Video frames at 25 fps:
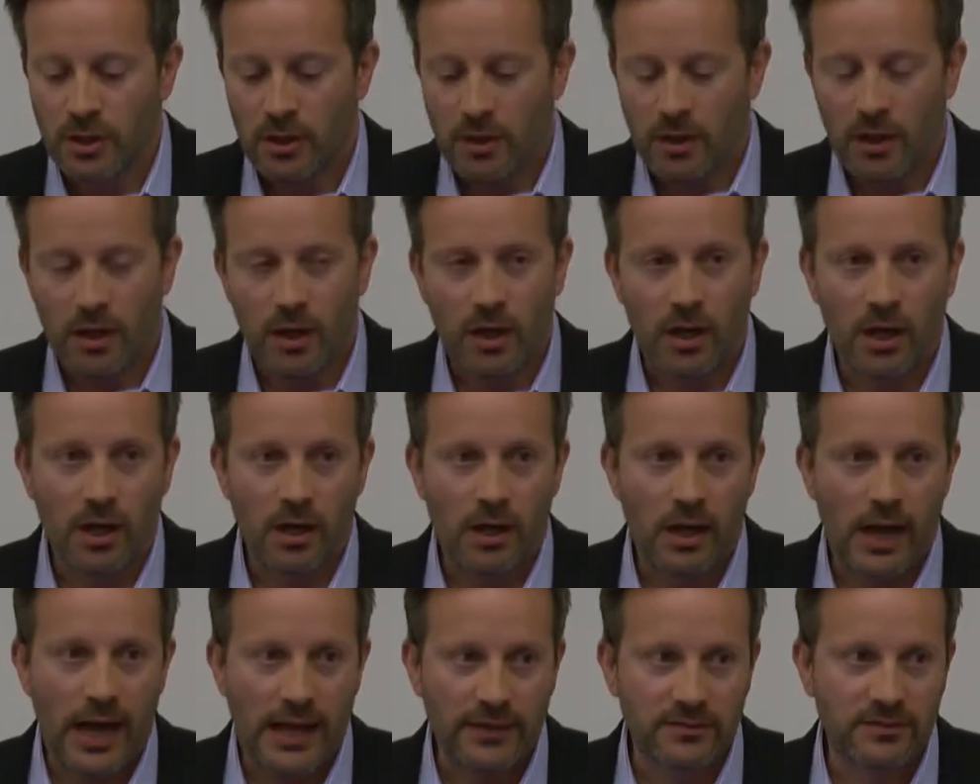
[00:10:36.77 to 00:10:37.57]

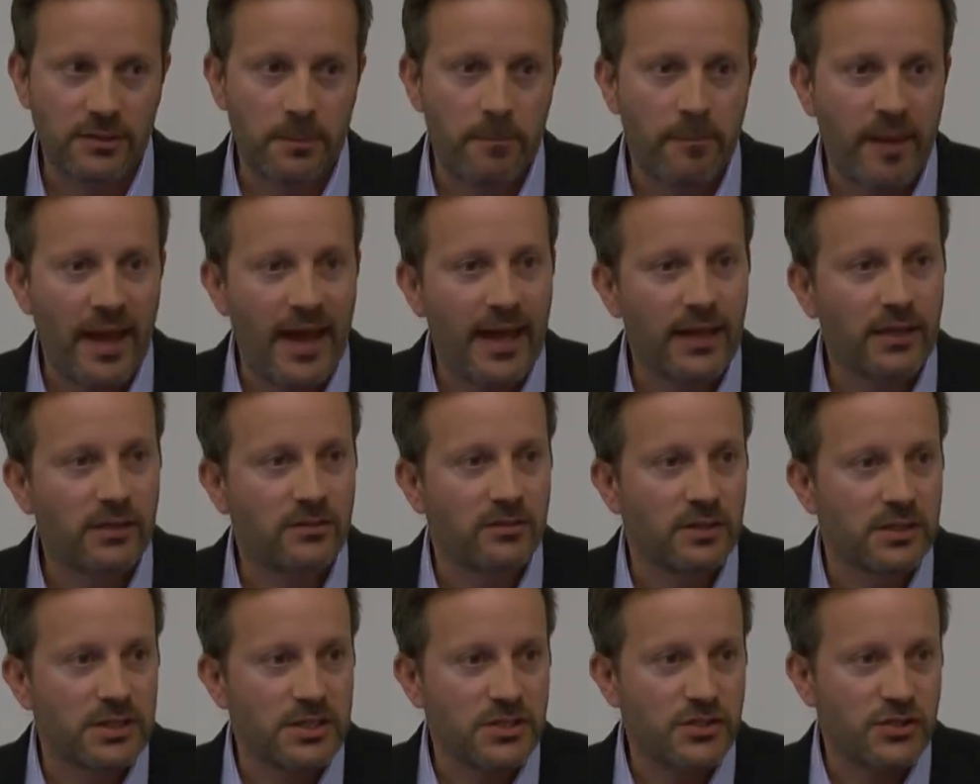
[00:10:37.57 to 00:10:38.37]
At the bank,
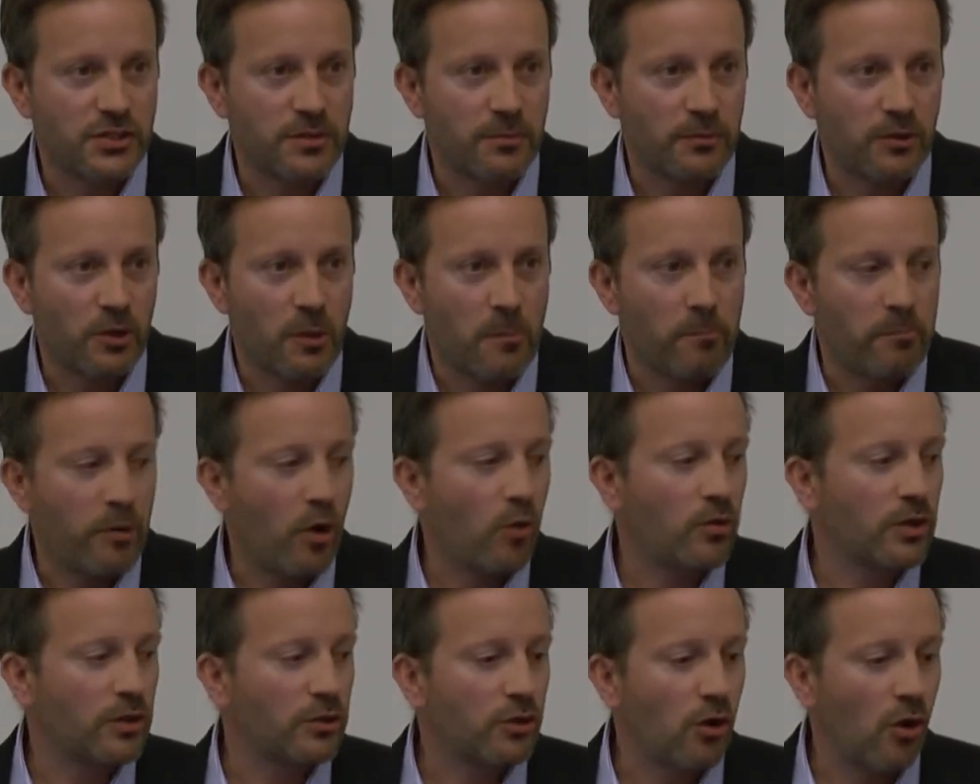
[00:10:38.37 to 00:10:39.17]
there is a
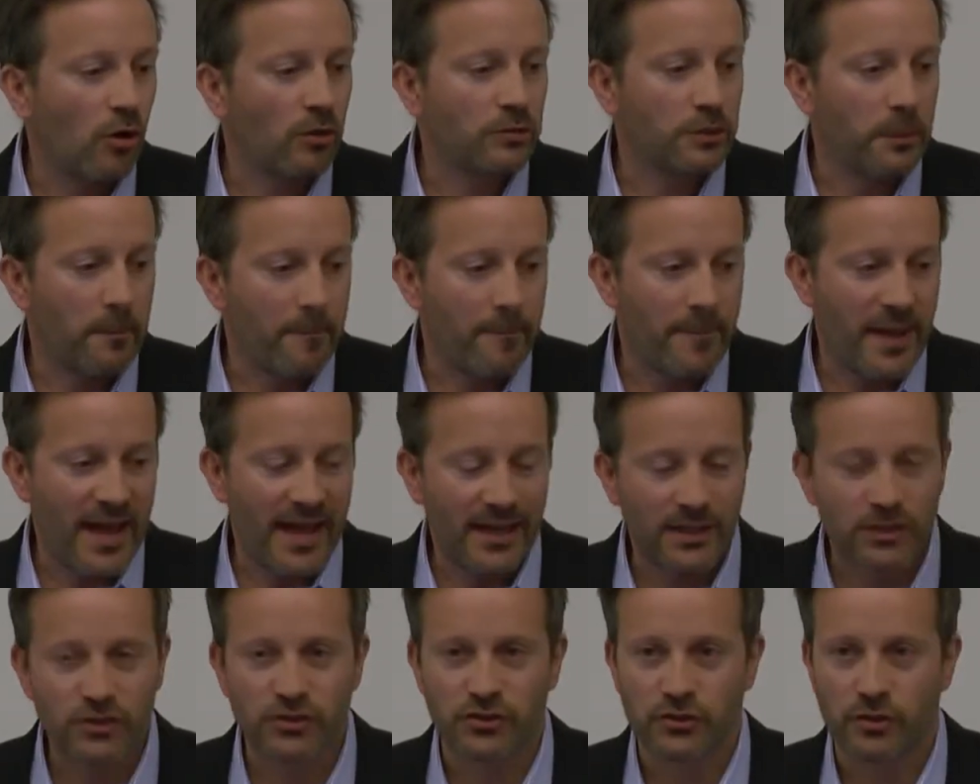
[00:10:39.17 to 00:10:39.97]
component called a
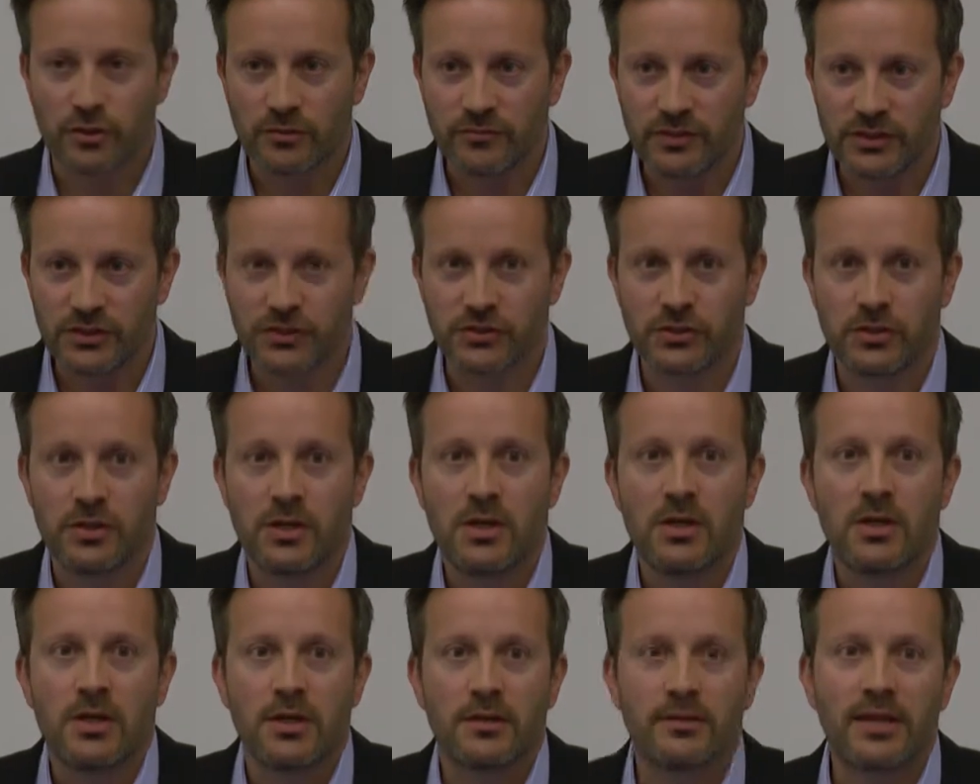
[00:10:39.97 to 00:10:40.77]
bank service,
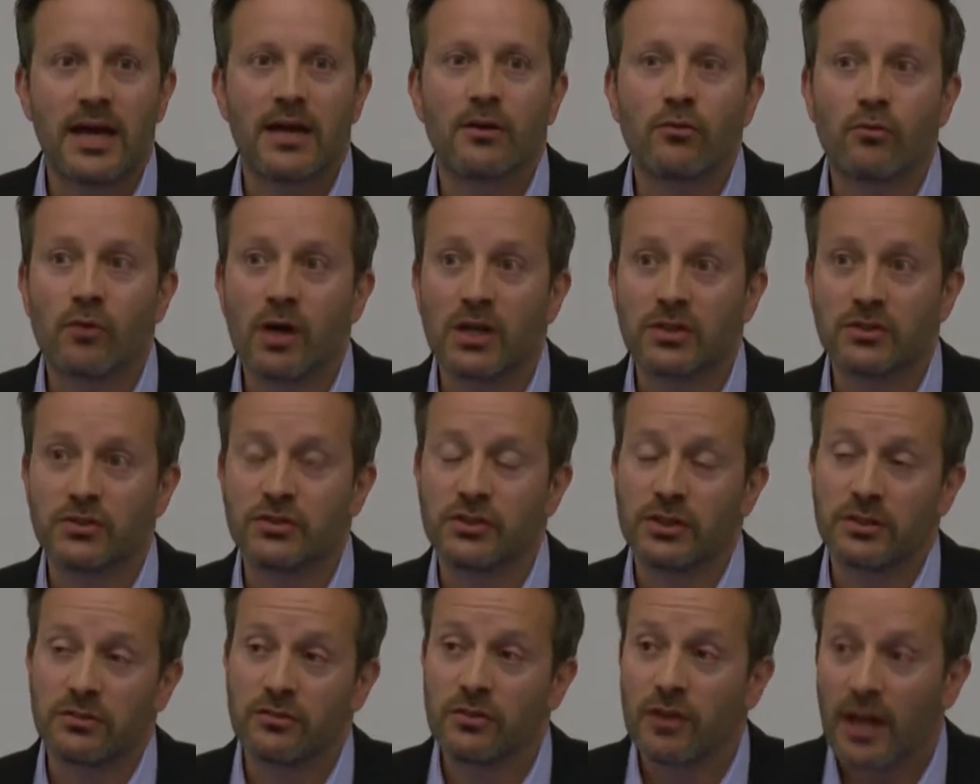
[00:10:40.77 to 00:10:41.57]
and that
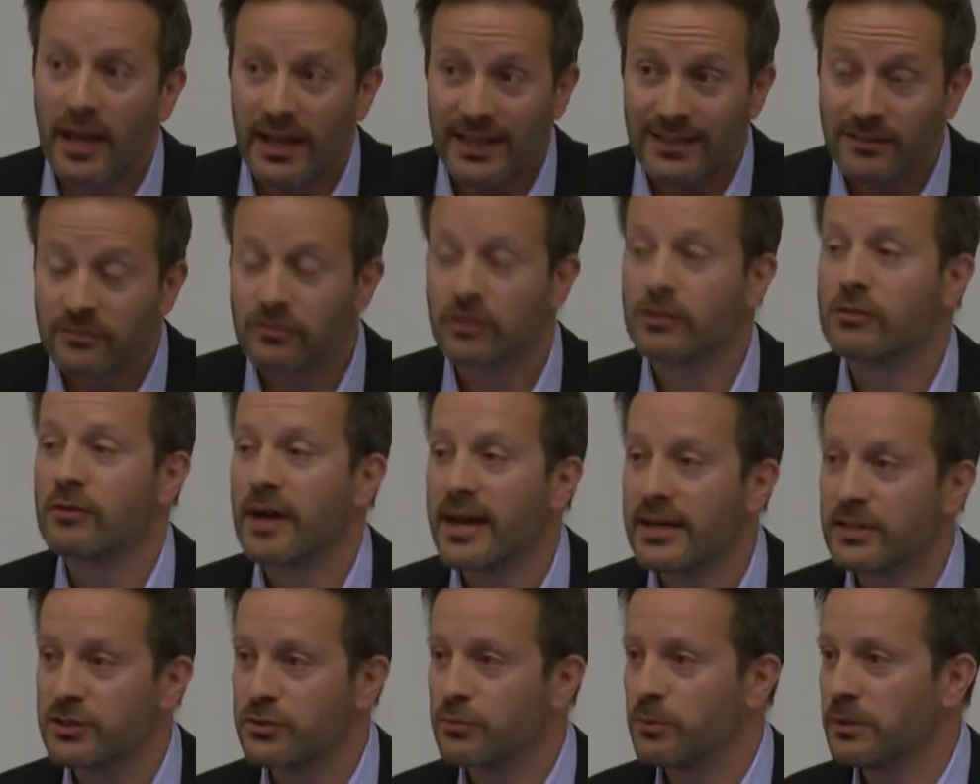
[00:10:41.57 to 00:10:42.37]
it
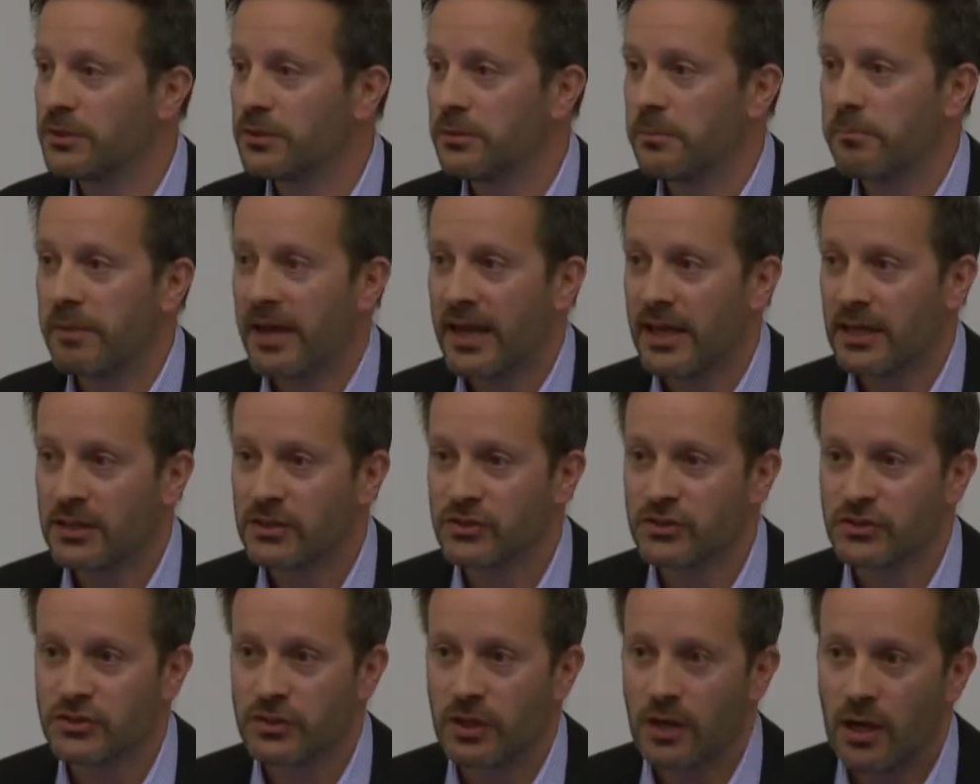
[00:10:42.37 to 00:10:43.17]
integrates with the
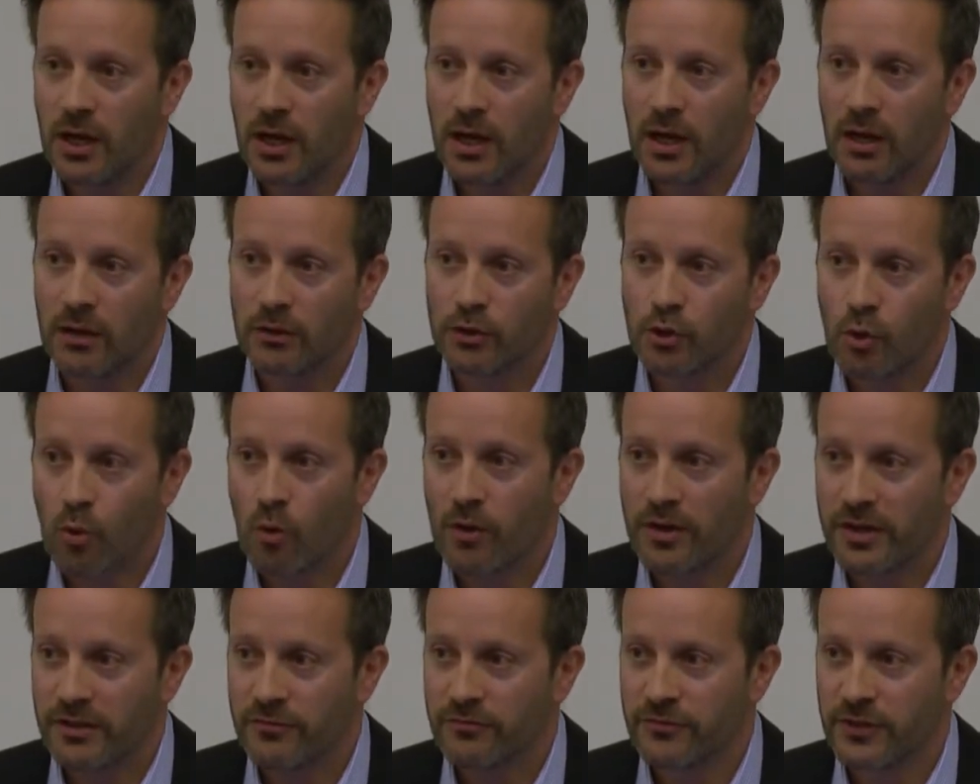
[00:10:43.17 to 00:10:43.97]
bank's core
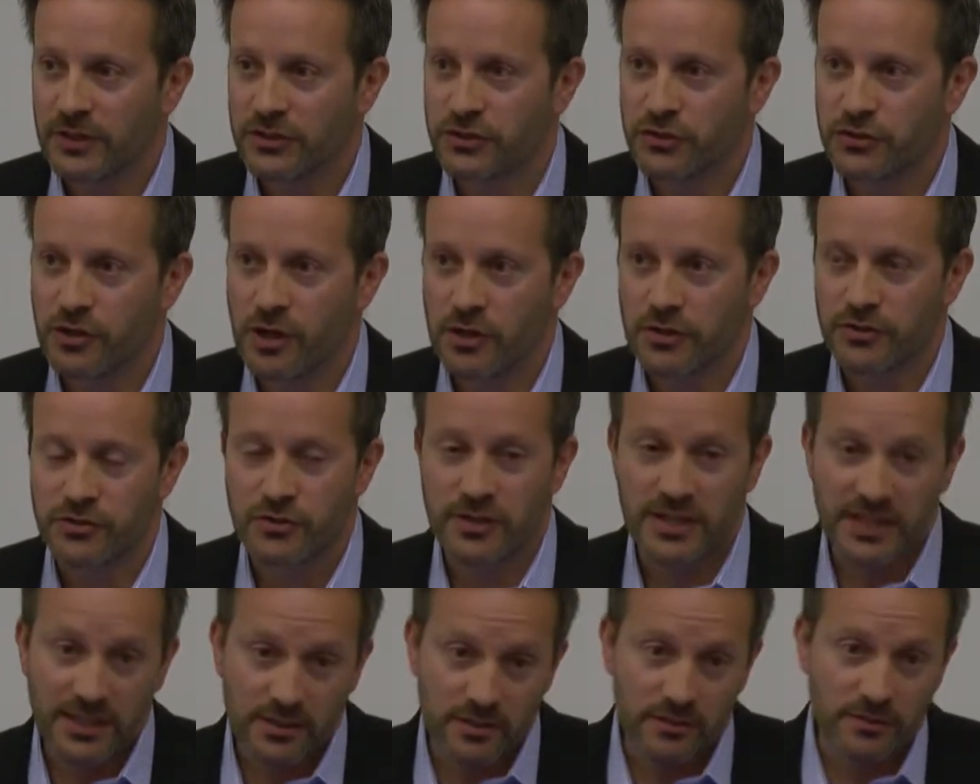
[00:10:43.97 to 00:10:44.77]
infrastructure
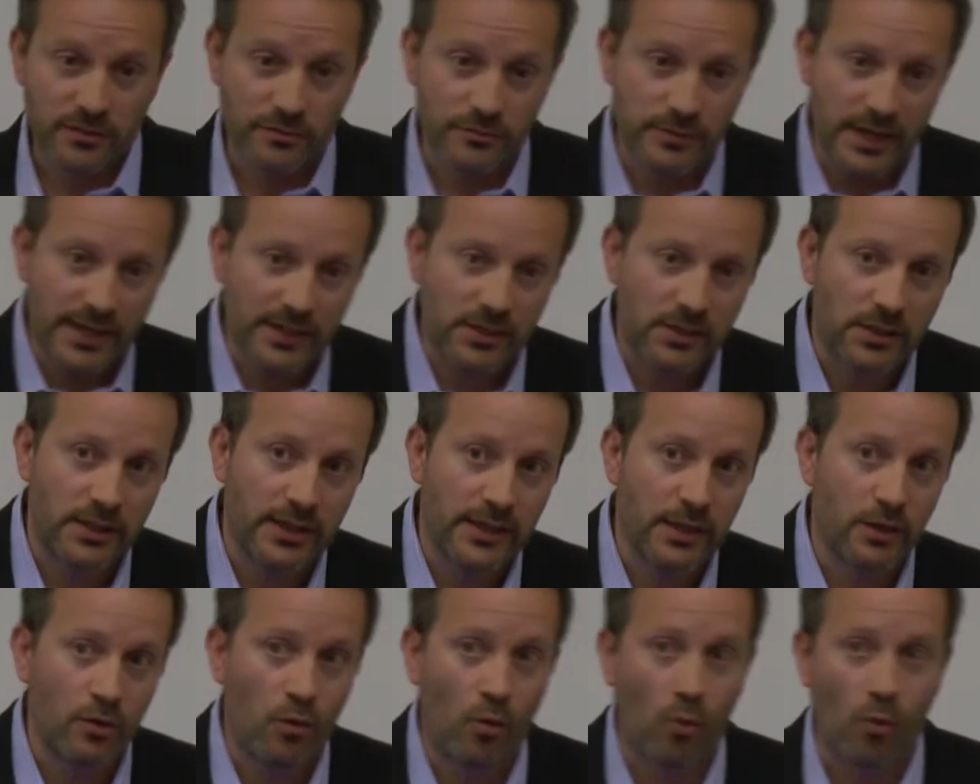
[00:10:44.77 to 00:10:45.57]
either
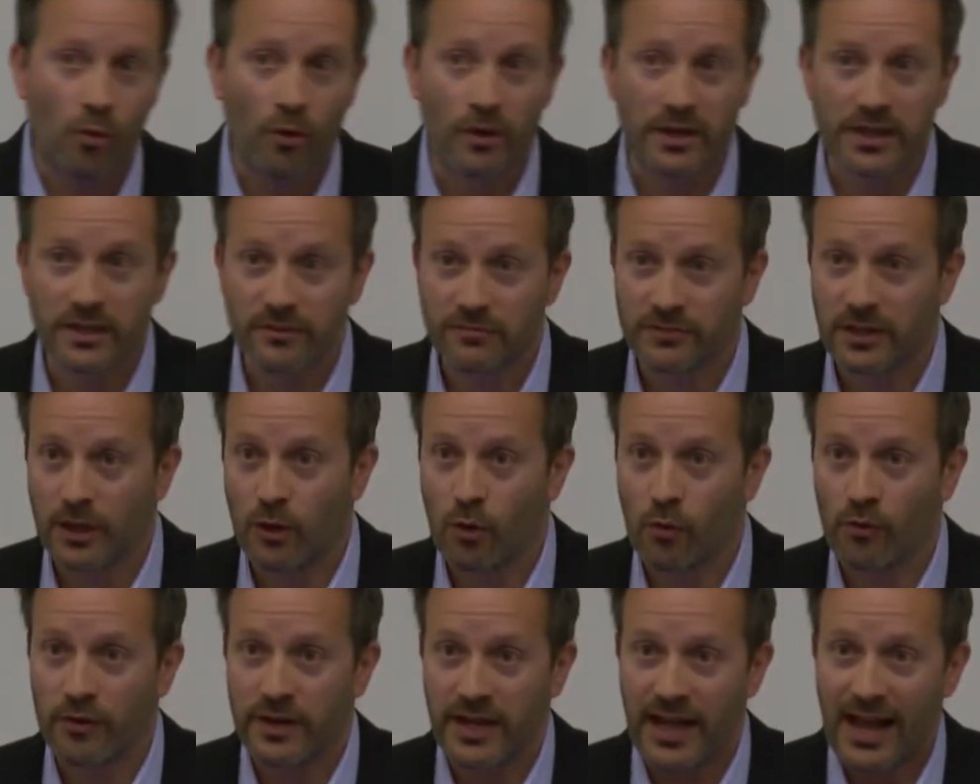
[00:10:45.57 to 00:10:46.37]
directly or if they
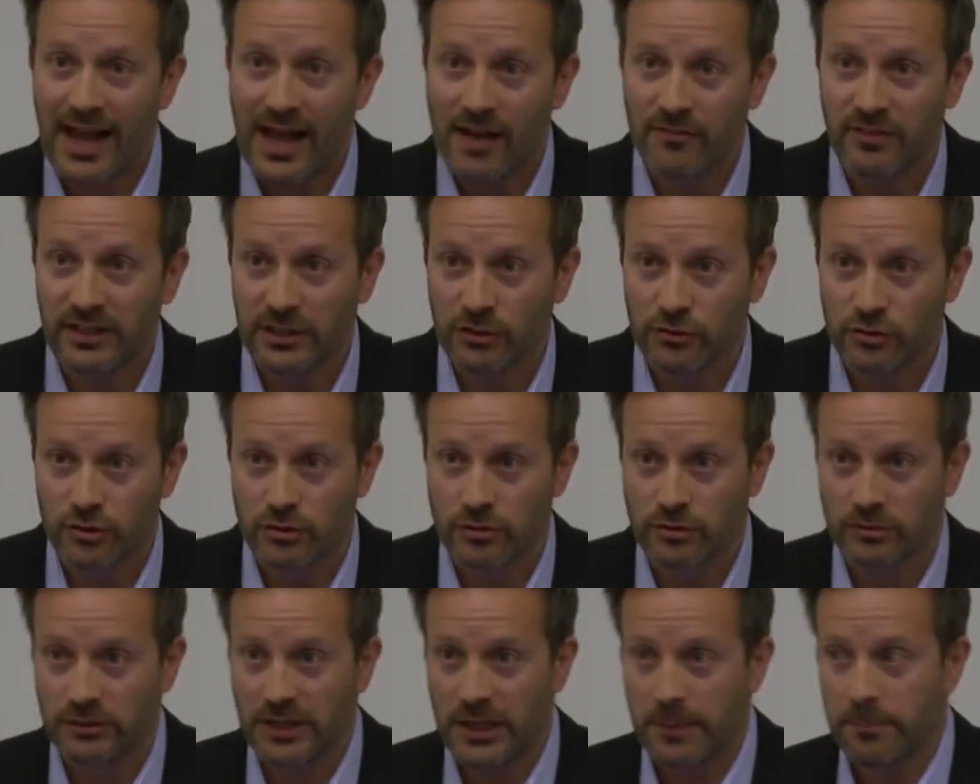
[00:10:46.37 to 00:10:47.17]
already have
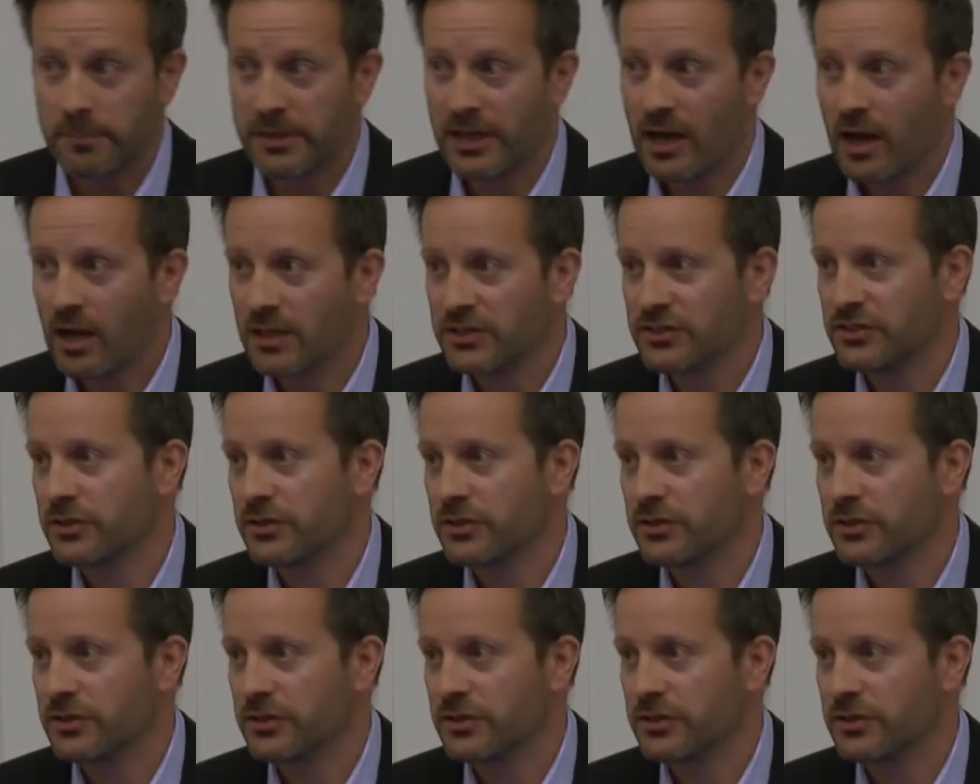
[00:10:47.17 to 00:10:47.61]
internal APIs.